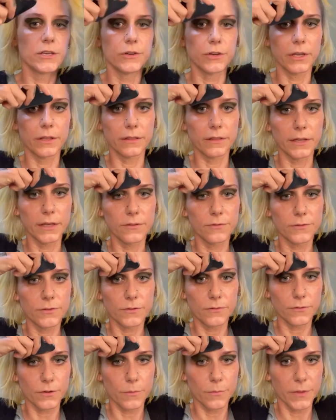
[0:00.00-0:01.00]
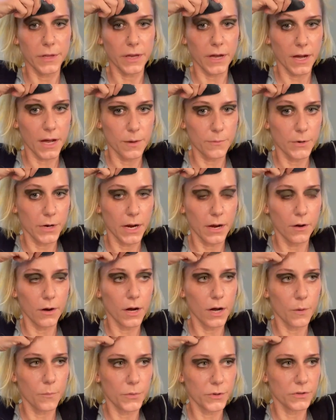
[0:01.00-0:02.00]
you can lift from the eyebrow
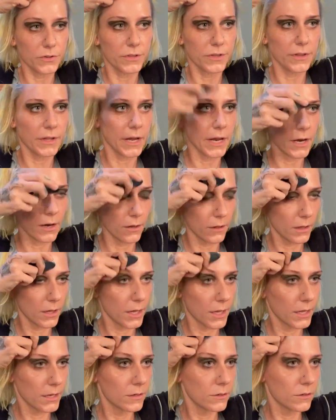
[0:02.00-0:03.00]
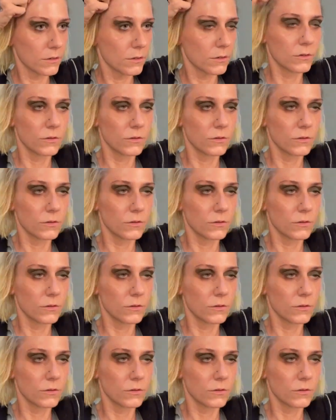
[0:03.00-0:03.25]
up into the hairline.